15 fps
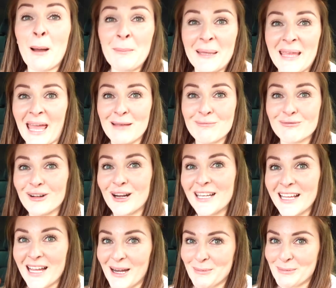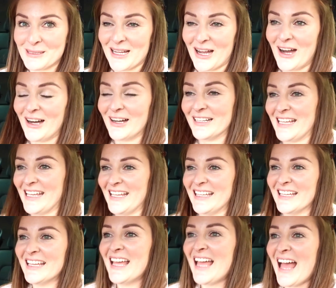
puppy came running up to Arnie